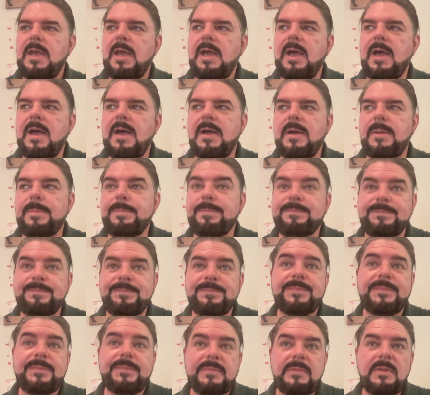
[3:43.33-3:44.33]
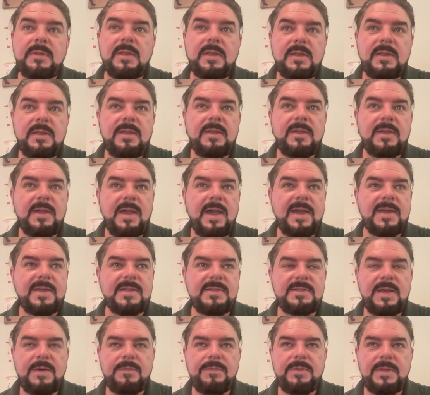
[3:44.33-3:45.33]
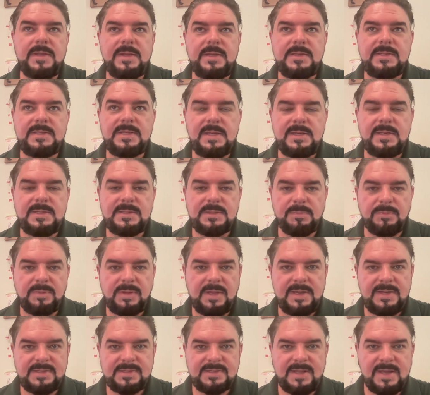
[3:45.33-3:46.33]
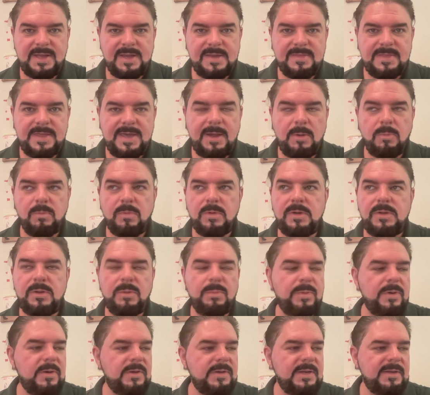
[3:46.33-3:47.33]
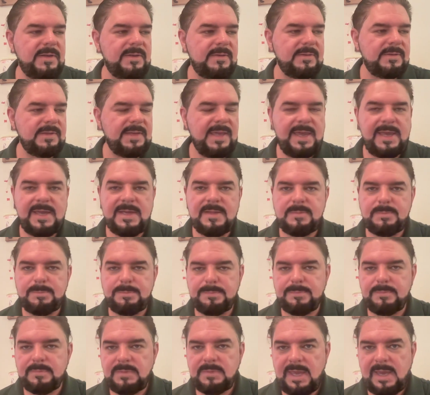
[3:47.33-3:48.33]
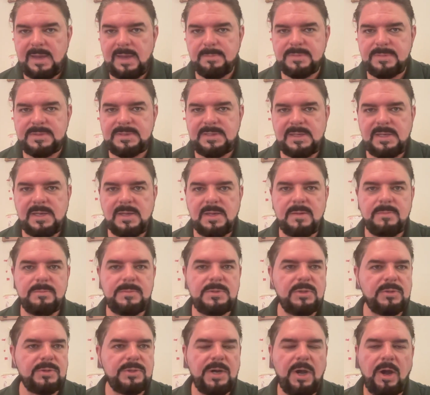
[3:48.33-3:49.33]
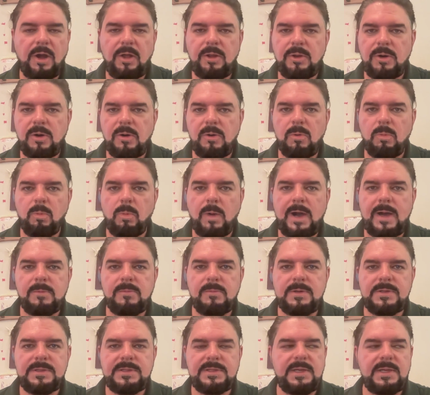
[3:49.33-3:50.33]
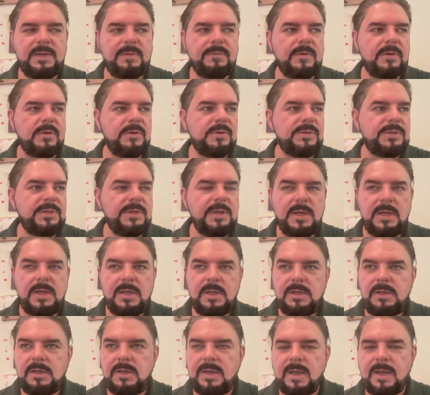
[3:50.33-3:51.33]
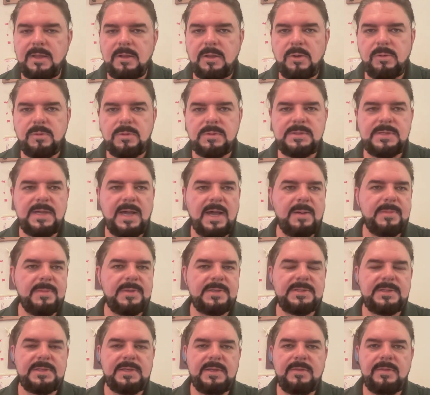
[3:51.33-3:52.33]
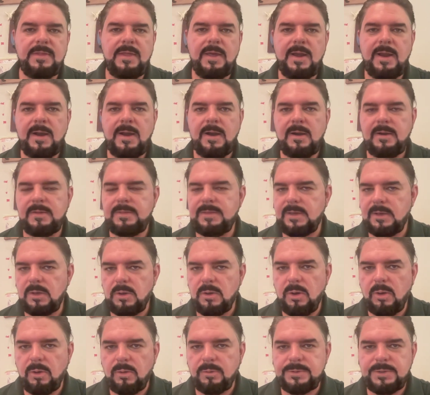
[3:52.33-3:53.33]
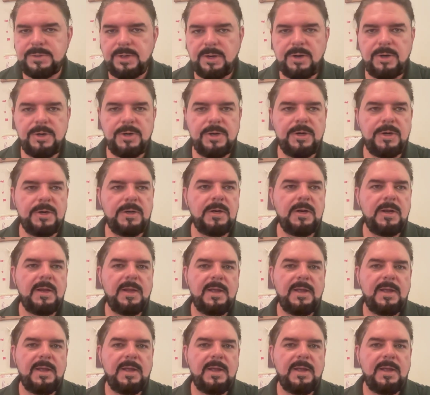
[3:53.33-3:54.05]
Um, I can definitely see some plays like that where you put in Cam, Cam Sims, your taller wide receivers. You got Logan Thomas in there, and then Cole Turner.